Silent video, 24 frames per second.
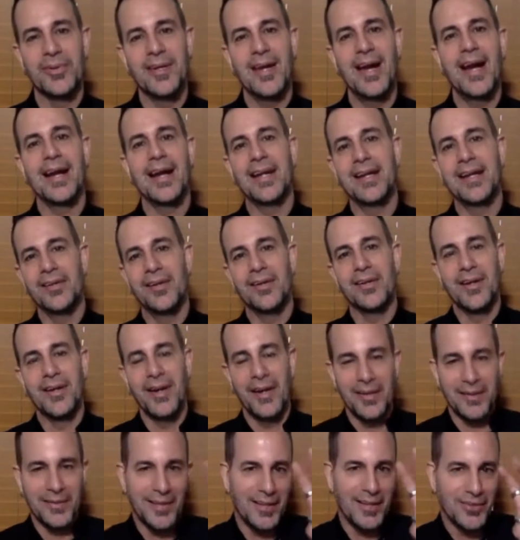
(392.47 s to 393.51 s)
tacking the
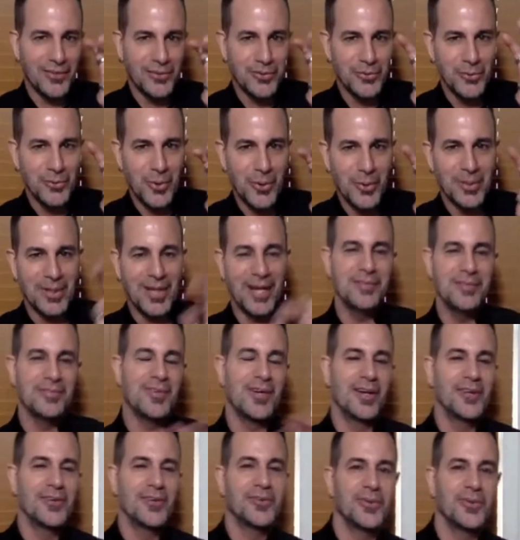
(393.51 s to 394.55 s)
kind of like pseudo life
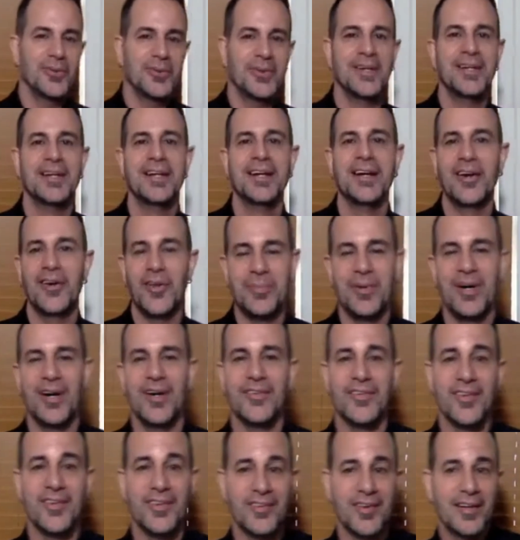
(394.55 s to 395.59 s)
onto health
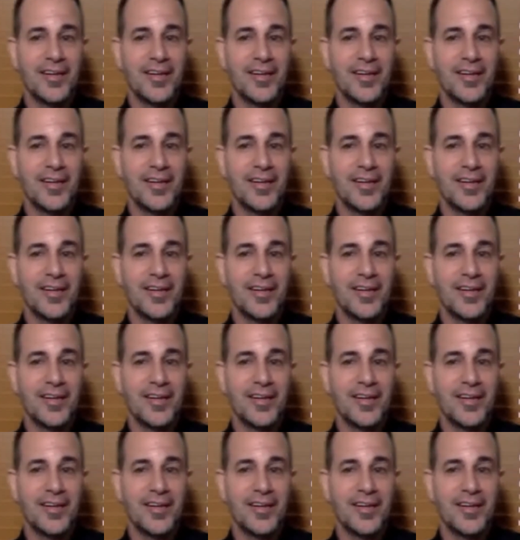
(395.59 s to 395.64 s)
policies.